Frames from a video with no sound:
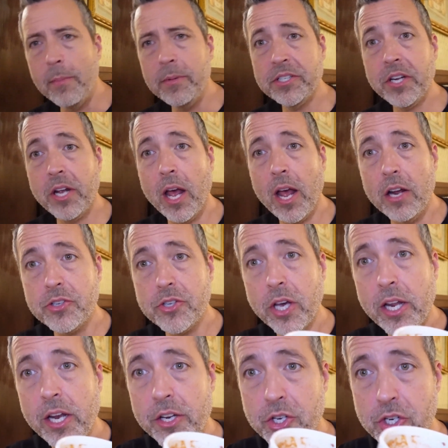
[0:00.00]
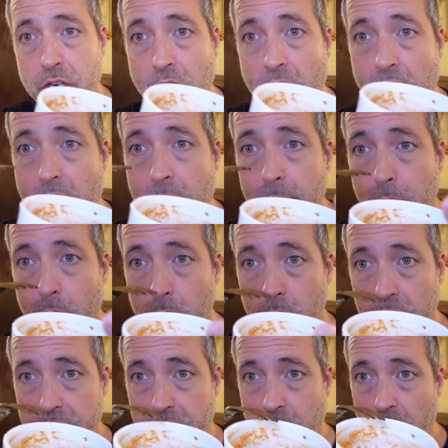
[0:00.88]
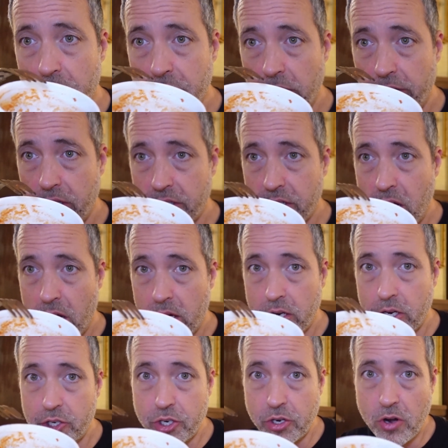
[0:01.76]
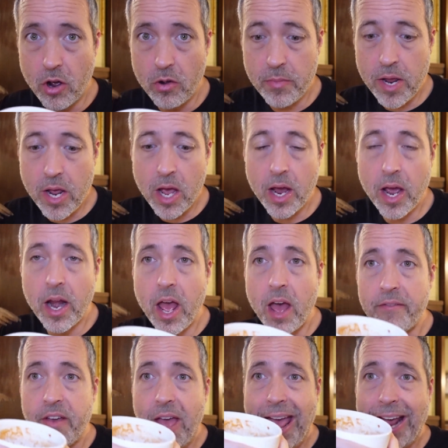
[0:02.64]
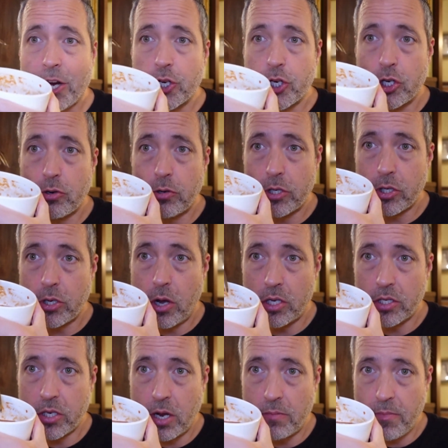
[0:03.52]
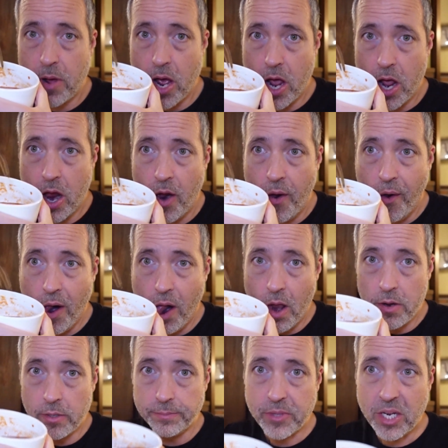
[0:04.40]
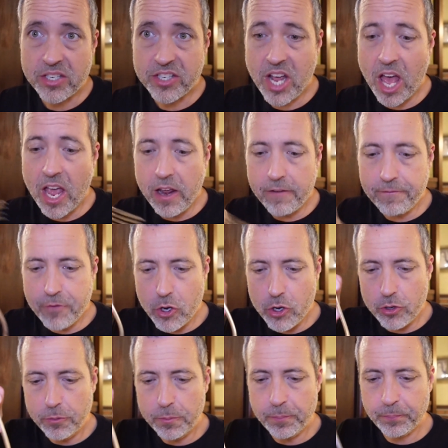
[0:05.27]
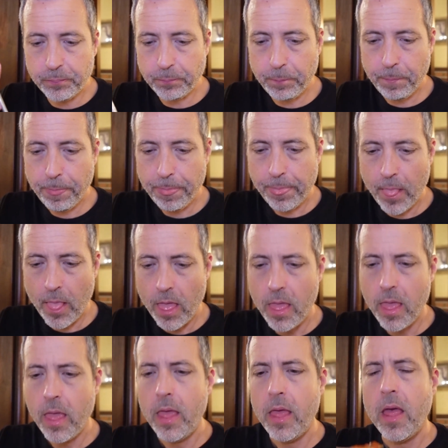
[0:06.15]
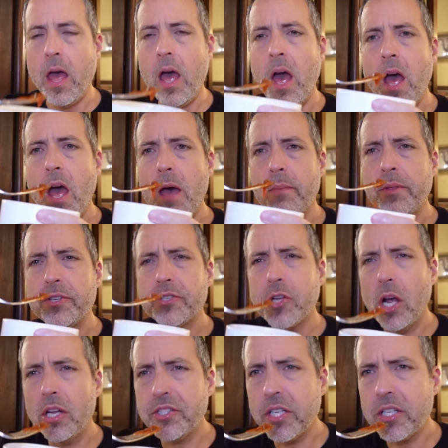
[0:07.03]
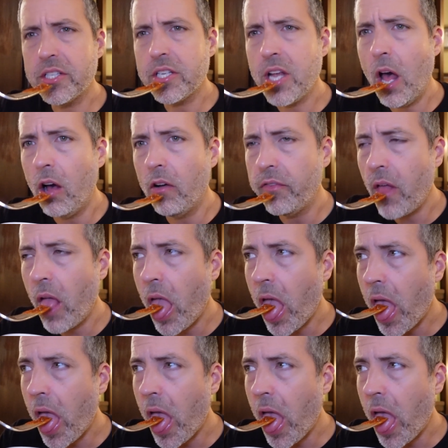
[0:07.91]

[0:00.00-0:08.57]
me see, I also got a giant bowl of sauce on the side because you know me, I gotta have extra sauce on my Italian food. The sauce itself,